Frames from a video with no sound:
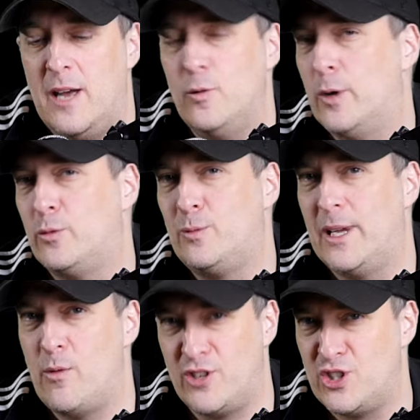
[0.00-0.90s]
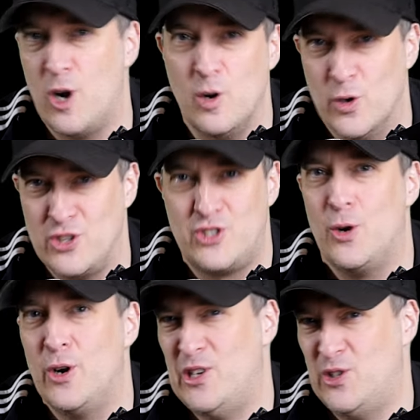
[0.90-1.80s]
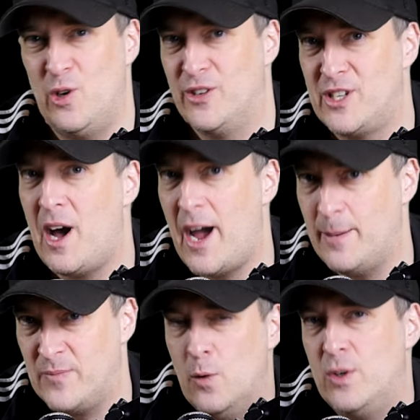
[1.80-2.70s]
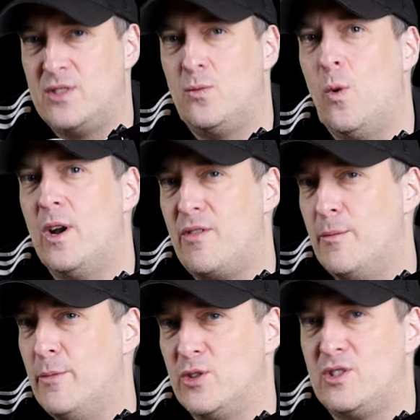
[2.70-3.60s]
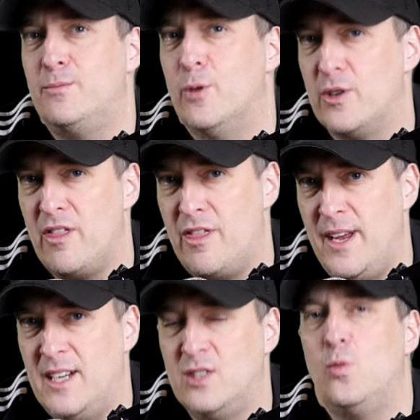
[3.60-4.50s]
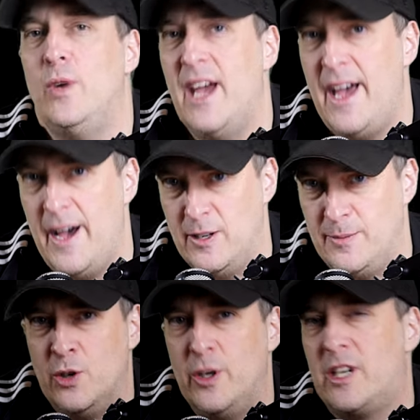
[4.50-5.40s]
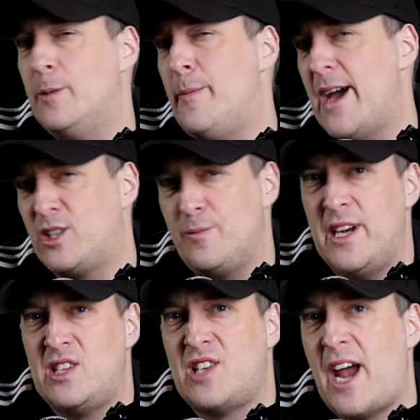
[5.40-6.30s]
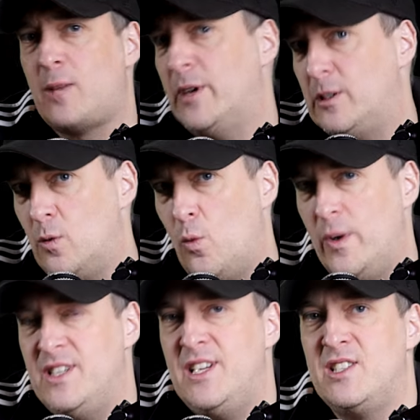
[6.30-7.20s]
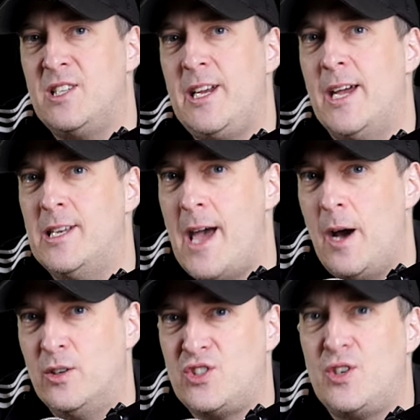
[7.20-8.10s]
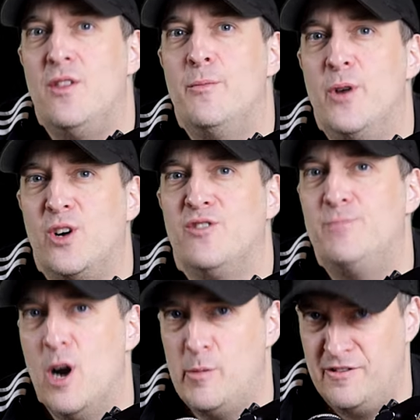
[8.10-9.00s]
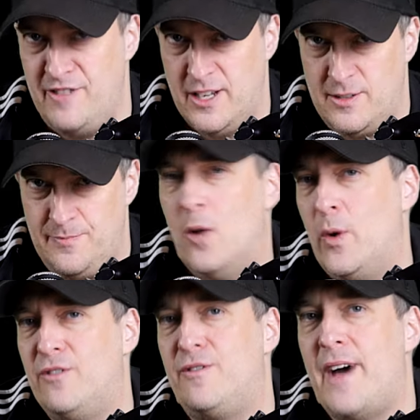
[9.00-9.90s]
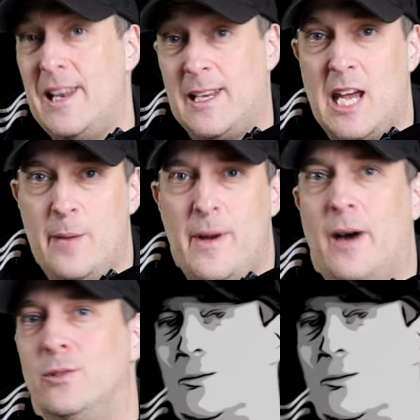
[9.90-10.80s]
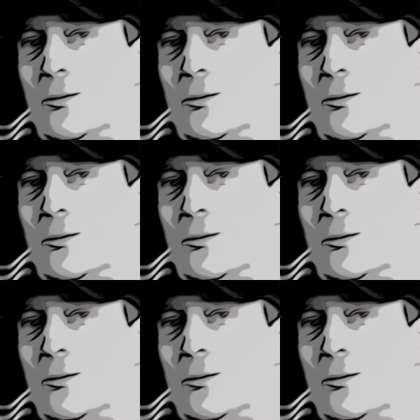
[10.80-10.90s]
And everyone was playing with Star Wars toys all the time. It was one of the most important things we had. So you can imagine my excitement when Disney announced the Book of Boba Fett. And when it finally came out...